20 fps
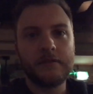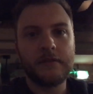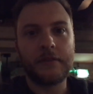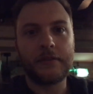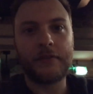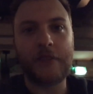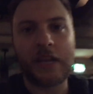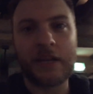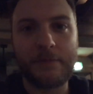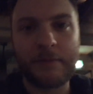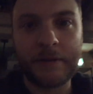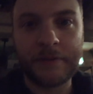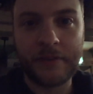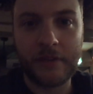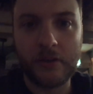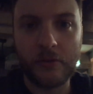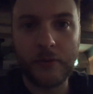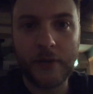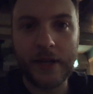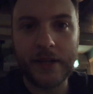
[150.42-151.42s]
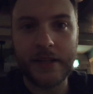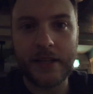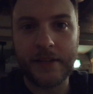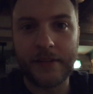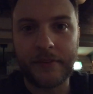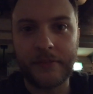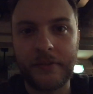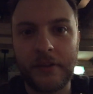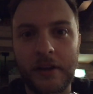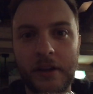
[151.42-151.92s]
Celebrating the win in
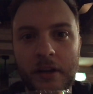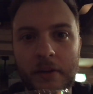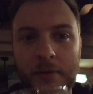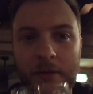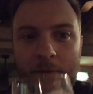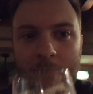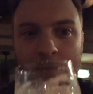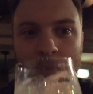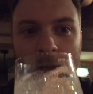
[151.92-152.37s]
style with a